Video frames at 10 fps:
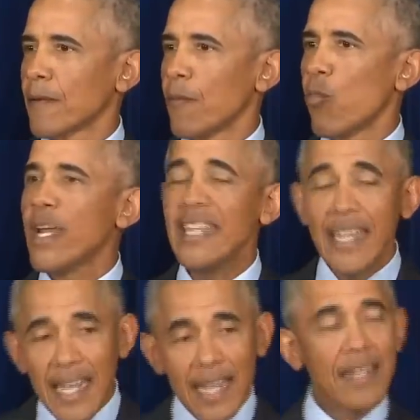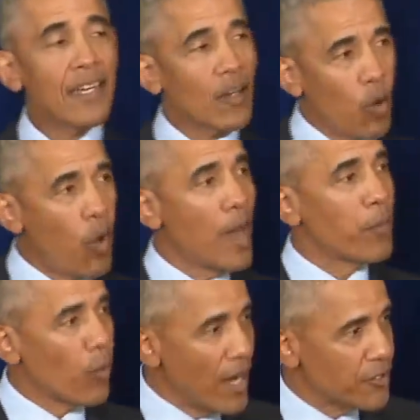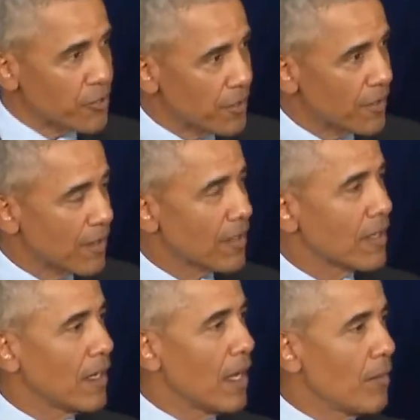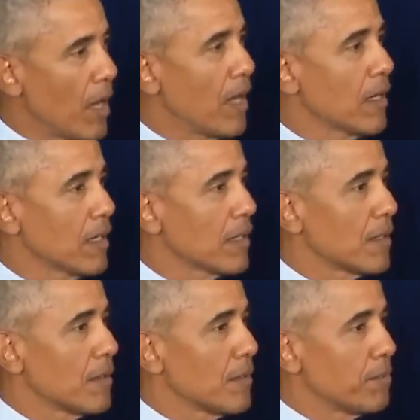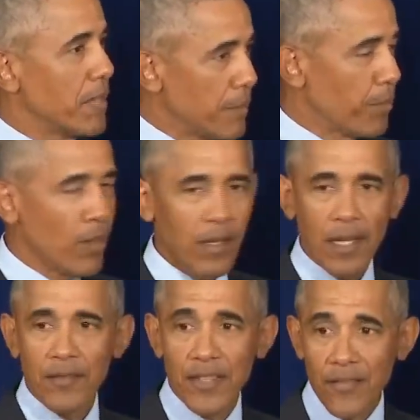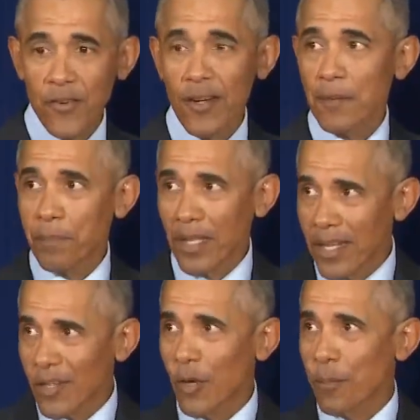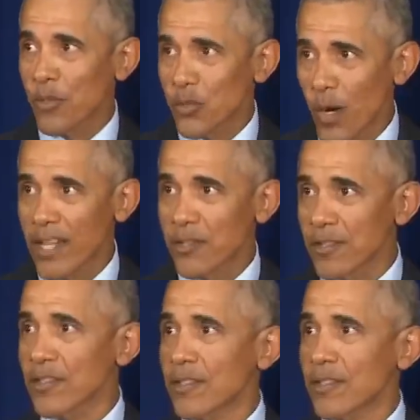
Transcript: We need cooperation among people of different political persuasions.